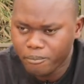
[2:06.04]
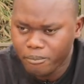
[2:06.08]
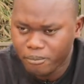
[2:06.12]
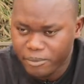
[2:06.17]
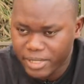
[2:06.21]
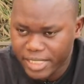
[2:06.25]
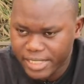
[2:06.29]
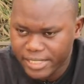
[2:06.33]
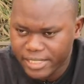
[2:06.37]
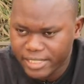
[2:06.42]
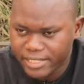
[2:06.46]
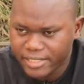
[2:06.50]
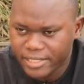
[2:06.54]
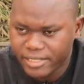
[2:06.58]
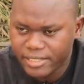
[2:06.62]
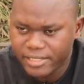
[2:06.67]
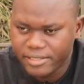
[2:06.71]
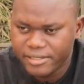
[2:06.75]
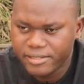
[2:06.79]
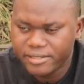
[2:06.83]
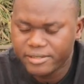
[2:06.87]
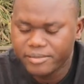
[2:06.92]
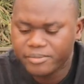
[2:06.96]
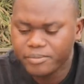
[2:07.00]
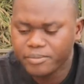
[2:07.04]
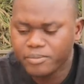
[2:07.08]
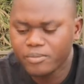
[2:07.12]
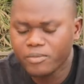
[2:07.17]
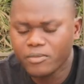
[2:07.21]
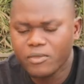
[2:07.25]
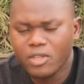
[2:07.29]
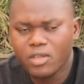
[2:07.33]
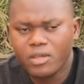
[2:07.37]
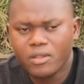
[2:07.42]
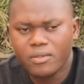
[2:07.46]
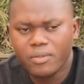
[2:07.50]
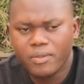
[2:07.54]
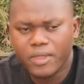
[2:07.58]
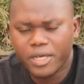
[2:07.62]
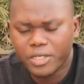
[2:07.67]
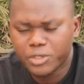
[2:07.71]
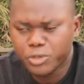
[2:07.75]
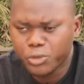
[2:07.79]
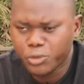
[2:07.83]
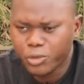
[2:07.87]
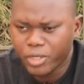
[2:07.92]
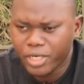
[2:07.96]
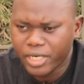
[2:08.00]
messages
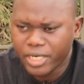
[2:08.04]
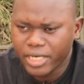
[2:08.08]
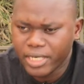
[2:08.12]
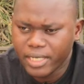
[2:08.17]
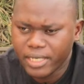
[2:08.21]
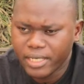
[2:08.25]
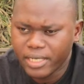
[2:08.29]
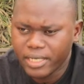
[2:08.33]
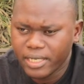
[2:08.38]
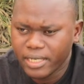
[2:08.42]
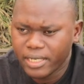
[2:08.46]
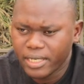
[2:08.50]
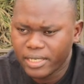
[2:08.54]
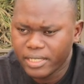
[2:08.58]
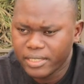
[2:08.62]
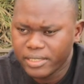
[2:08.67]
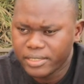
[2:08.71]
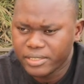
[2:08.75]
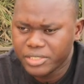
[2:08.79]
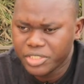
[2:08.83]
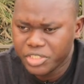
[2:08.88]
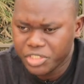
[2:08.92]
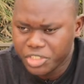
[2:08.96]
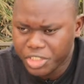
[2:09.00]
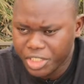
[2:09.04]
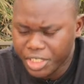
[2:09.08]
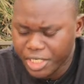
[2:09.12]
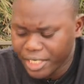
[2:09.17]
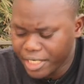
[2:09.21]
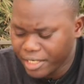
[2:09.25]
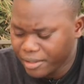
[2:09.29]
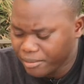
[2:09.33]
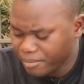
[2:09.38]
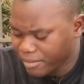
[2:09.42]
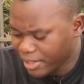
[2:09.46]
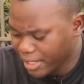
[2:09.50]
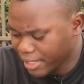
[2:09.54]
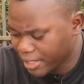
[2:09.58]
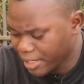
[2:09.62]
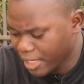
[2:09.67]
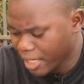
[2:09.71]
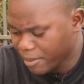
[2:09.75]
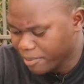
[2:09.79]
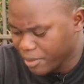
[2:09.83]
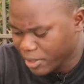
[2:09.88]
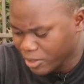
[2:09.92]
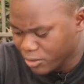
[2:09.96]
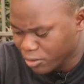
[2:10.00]
that were shared by
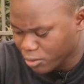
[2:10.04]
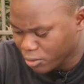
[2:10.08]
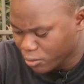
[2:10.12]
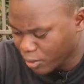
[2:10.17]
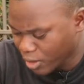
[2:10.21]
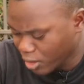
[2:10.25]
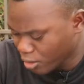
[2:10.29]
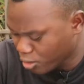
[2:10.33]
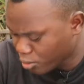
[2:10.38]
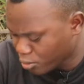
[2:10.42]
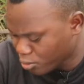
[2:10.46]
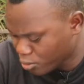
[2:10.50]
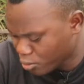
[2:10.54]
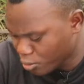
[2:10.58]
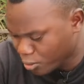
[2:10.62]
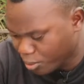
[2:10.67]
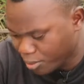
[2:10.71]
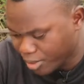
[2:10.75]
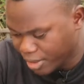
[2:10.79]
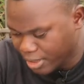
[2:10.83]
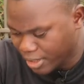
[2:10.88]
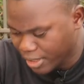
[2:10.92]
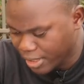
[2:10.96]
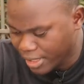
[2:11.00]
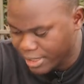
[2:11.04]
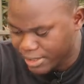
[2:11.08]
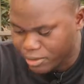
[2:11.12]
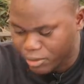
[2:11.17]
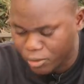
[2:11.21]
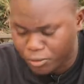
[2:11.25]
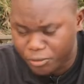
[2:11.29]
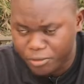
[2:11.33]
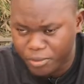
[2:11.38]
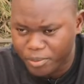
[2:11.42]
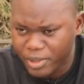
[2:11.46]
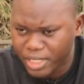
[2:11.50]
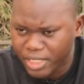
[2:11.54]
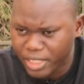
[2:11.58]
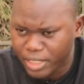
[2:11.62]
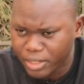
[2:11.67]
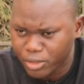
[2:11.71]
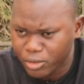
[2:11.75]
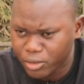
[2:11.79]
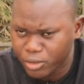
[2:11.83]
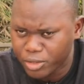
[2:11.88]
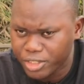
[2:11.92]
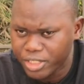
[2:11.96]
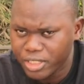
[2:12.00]
a person well known to me as Koffi
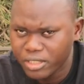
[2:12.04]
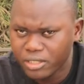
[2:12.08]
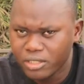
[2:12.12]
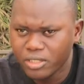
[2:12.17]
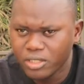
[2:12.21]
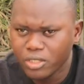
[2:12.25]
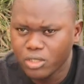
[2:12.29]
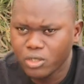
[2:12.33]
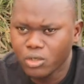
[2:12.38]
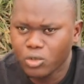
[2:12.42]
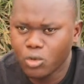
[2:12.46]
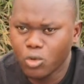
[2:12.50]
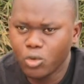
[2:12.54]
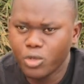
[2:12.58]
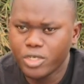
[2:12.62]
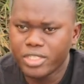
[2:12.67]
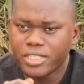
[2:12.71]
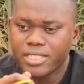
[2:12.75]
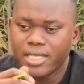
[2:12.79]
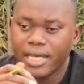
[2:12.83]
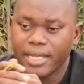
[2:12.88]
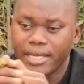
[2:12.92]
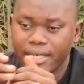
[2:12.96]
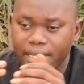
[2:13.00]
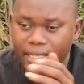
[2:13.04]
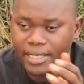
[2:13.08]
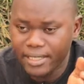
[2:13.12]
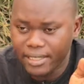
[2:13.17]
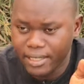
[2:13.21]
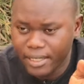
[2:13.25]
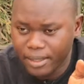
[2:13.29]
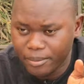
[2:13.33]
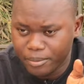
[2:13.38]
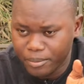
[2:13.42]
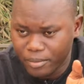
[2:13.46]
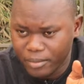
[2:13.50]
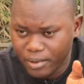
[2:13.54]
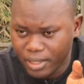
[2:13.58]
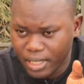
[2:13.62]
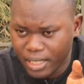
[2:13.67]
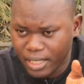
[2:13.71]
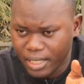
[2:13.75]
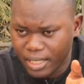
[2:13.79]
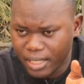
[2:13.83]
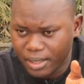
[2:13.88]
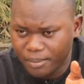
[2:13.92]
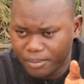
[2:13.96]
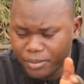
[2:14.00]
Mac-Adory, who is a
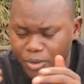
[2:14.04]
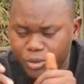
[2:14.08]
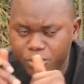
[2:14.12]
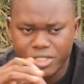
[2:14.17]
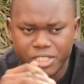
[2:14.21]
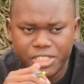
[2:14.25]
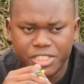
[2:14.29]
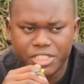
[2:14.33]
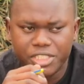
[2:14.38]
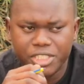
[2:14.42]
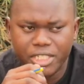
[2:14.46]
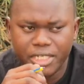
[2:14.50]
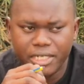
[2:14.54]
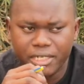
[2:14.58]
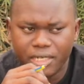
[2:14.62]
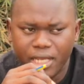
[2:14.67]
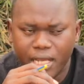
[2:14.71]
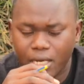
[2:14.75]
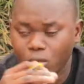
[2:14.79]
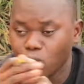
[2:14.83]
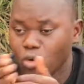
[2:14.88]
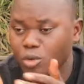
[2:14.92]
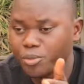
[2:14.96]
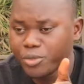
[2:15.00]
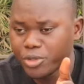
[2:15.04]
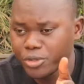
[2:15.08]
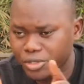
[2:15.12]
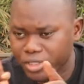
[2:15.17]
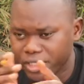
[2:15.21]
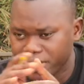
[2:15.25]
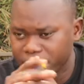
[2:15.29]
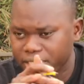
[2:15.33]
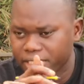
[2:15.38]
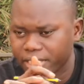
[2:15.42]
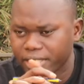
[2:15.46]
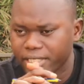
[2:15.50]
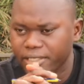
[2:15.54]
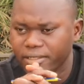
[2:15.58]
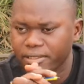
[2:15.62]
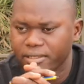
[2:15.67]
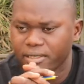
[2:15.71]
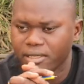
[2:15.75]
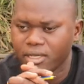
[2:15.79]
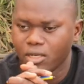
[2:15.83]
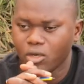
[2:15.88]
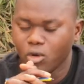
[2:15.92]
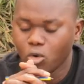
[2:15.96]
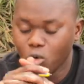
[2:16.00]
Luo musician,
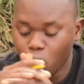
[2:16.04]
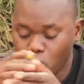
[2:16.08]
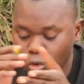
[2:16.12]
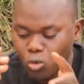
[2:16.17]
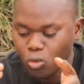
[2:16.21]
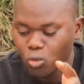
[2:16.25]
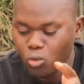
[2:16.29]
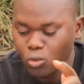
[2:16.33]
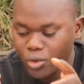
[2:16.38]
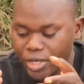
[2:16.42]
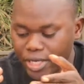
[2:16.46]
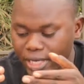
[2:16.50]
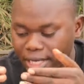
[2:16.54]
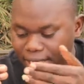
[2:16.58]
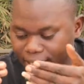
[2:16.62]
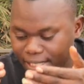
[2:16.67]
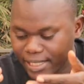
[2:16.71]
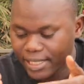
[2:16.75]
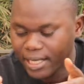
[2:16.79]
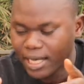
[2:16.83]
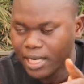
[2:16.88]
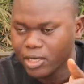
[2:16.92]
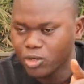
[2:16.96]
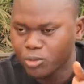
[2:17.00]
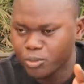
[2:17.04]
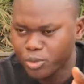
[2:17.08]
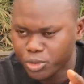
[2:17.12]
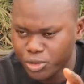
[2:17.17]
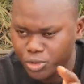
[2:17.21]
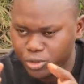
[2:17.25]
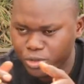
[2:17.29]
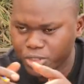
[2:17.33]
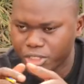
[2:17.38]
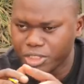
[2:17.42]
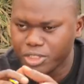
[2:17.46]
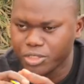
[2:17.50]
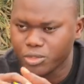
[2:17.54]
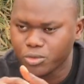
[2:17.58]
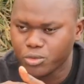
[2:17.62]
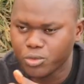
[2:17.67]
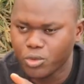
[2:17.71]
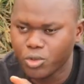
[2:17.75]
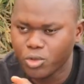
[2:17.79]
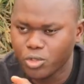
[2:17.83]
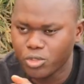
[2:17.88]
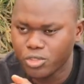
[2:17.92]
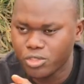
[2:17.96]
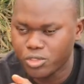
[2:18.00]
who we had an opportunity to
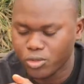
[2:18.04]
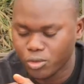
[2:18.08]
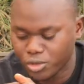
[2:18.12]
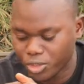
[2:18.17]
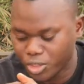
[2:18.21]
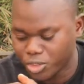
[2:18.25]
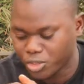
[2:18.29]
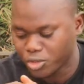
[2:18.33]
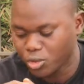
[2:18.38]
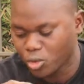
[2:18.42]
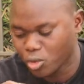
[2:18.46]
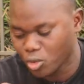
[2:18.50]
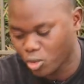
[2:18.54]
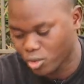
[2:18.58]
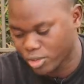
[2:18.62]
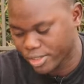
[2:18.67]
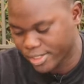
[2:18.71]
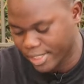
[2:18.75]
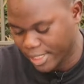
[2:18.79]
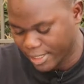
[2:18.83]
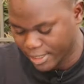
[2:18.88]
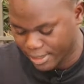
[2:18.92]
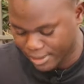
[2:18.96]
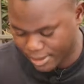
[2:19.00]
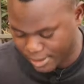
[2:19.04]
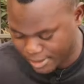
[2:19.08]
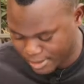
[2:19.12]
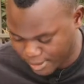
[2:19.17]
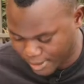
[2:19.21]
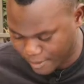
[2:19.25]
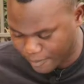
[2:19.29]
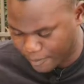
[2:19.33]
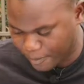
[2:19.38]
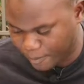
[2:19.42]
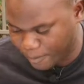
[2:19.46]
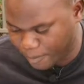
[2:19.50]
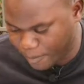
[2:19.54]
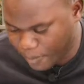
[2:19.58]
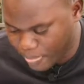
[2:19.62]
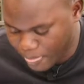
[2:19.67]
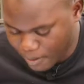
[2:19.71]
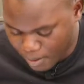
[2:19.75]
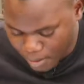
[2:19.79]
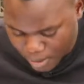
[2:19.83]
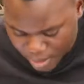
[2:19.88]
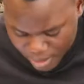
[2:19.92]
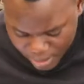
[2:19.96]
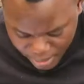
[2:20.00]
host on the show concerning the same.
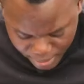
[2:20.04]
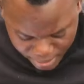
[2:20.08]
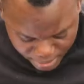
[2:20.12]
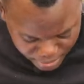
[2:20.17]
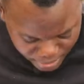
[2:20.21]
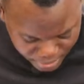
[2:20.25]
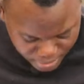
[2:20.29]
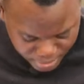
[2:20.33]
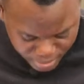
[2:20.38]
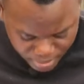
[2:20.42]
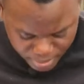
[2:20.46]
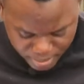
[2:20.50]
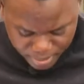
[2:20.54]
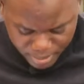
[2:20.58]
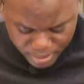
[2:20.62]
And